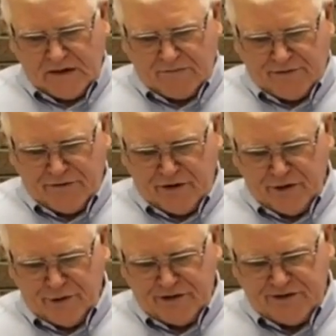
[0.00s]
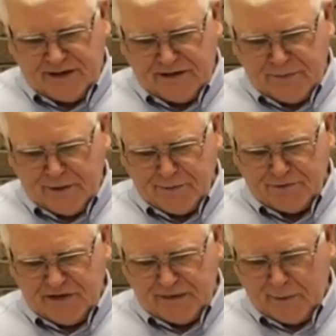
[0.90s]
Further, Lewis says people
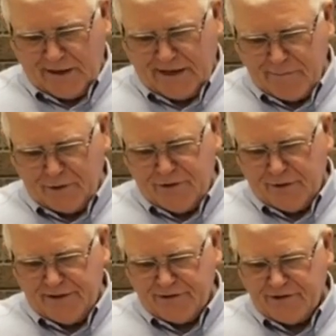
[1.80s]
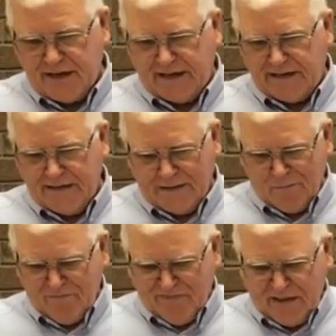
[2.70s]
seem unable to understand
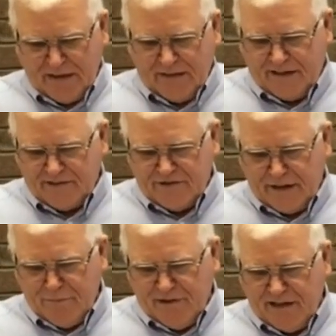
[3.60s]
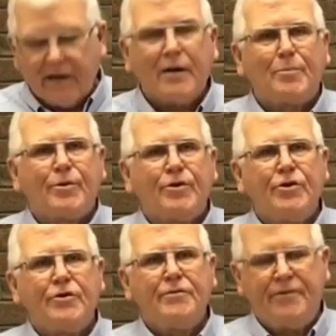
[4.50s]
that something
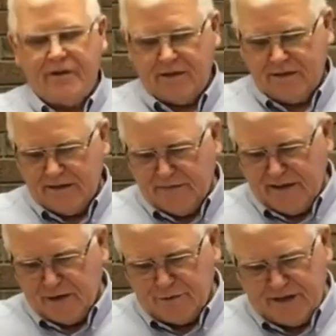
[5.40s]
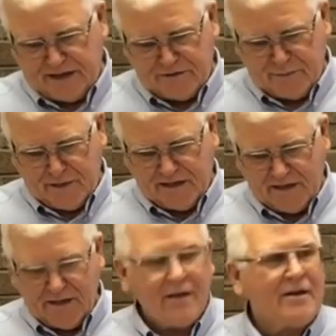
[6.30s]
approved in the Old Testament
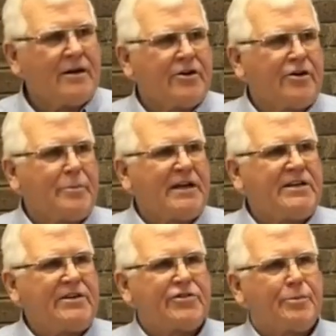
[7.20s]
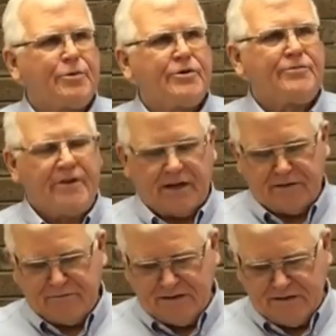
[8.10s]
could be disapproved
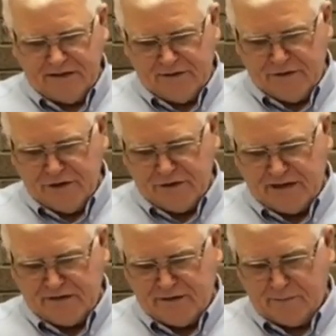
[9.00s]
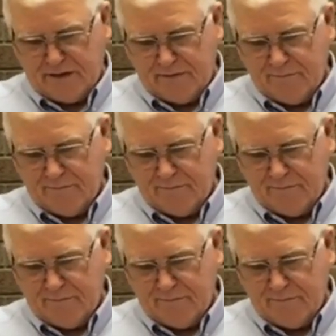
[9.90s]
of in the New Testament.